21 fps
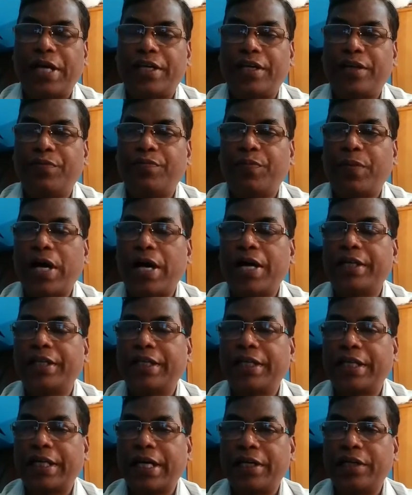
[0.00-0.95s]
that empire.
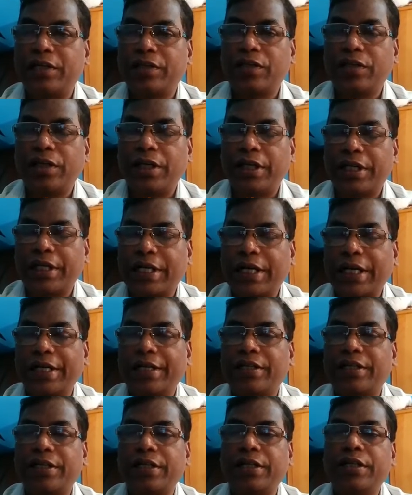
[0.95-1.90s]
They can
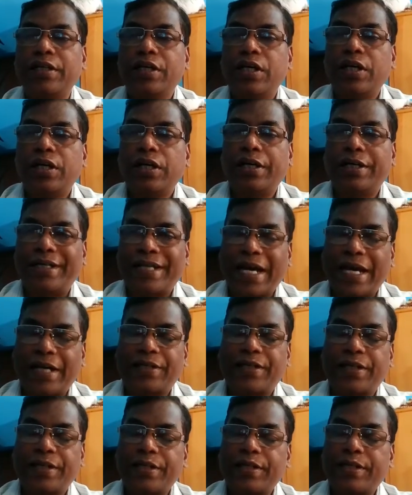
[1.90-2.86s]
collect
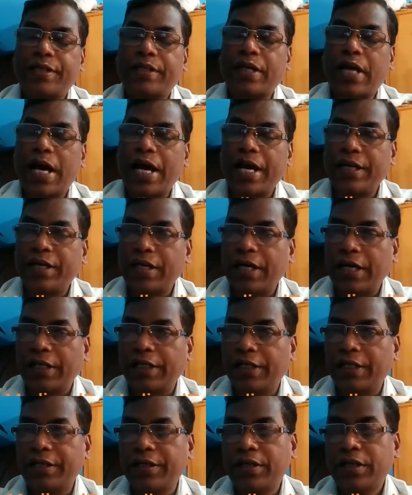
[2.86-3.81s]
taxes and
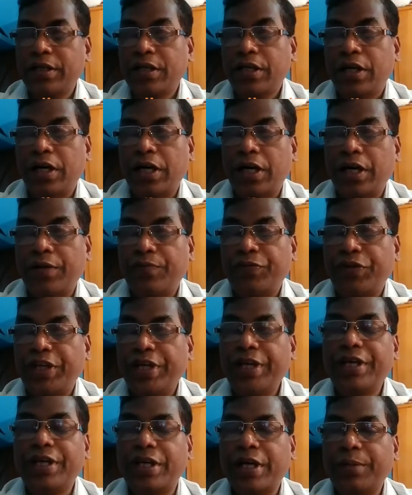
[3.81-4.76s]
other
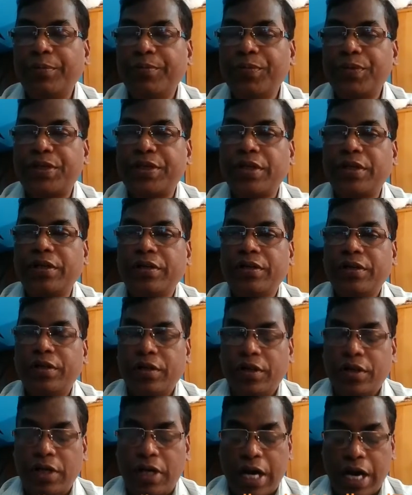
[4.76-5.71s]
incomes,
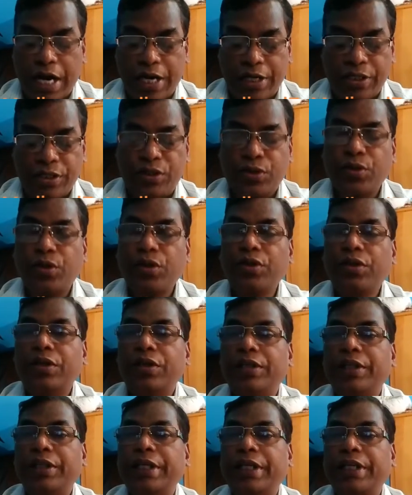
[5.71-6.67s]
and so
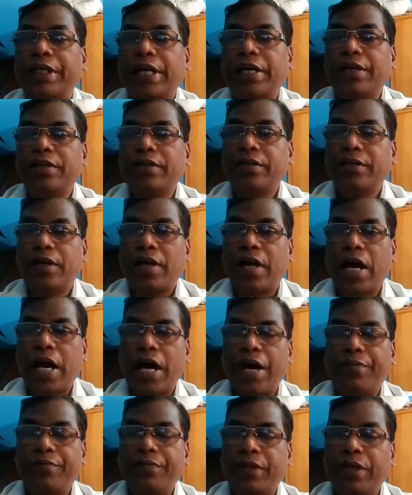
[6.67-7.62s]
they can
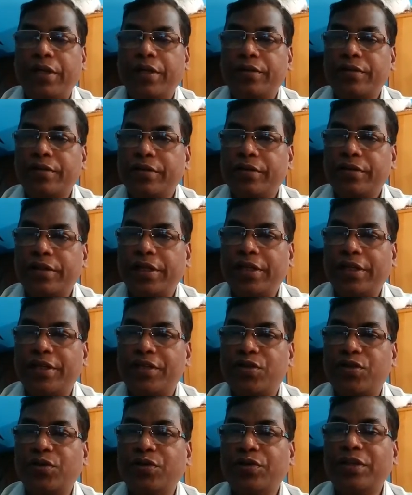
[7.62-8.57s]
have their area.
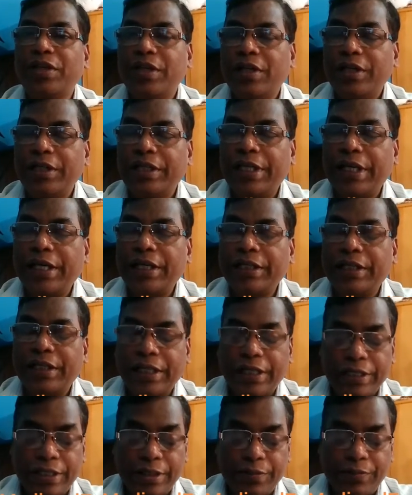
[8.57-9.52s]
So
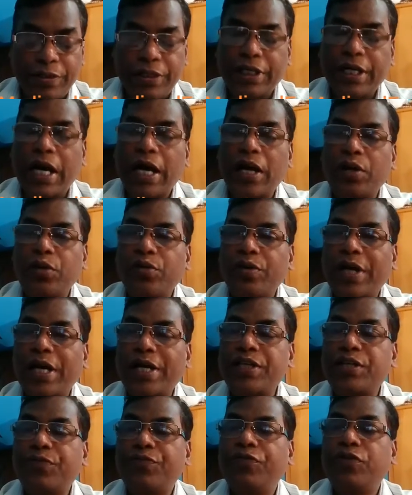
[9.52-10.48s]
they are known
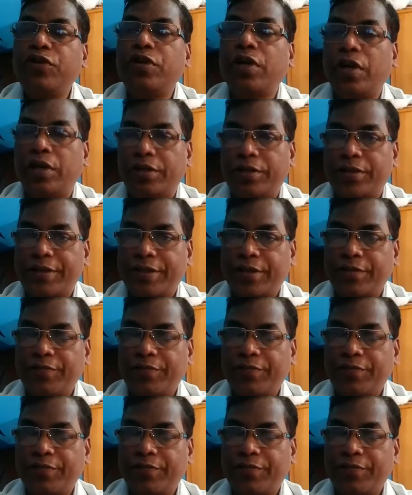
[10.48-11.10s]
as feudal